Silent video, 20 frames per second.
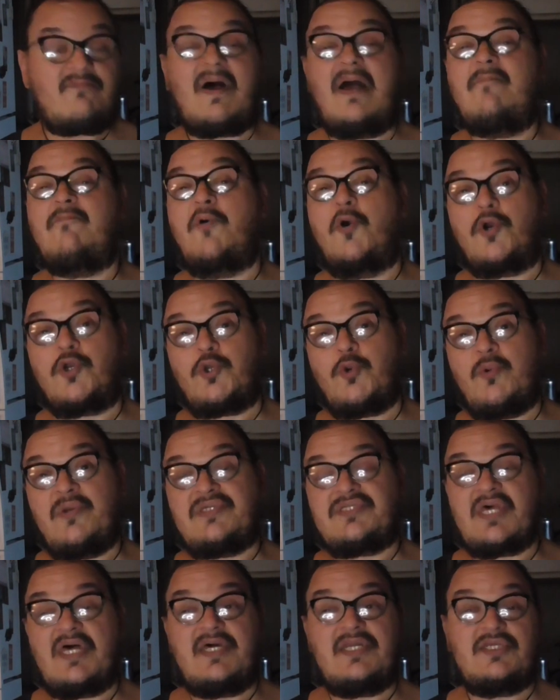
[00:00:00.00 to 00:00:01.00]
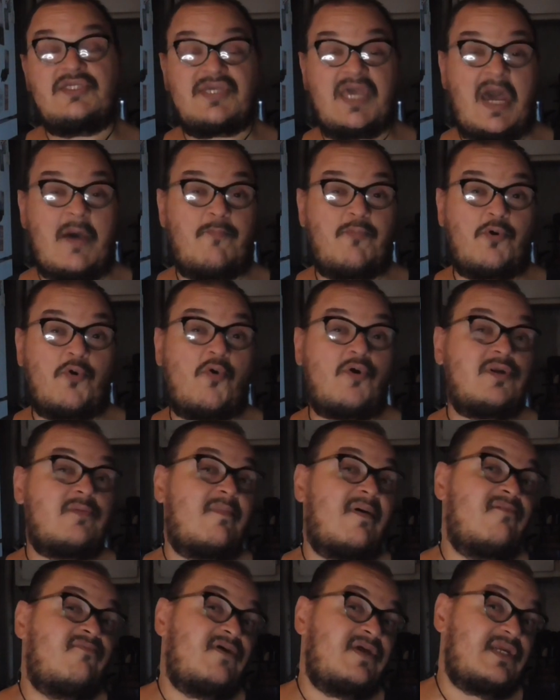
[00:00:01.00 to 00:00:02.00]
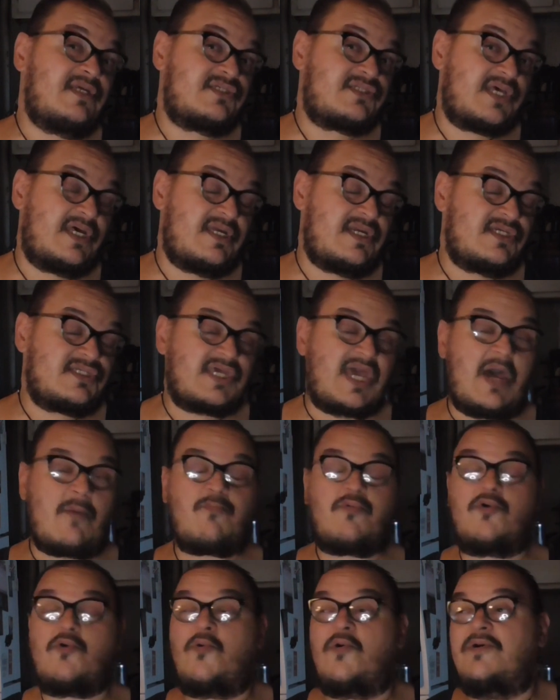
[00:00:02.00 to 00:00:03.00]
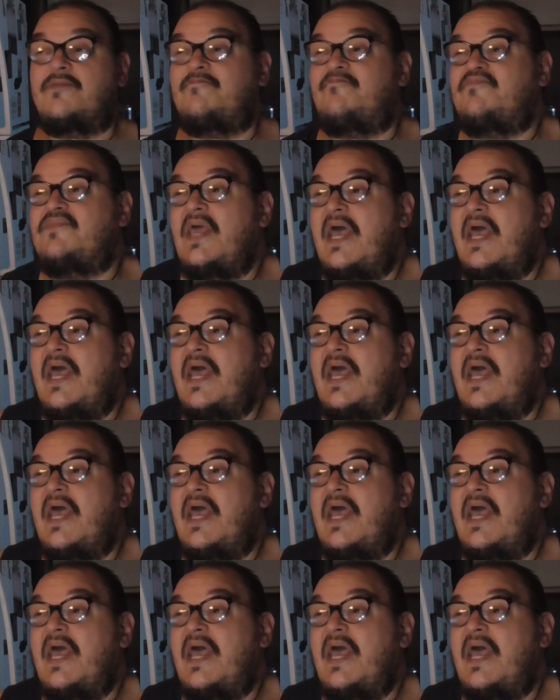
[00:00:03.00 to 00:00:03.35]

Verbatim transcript: my Mercury sign is Capricorn, and my Venus sign is Capricorn.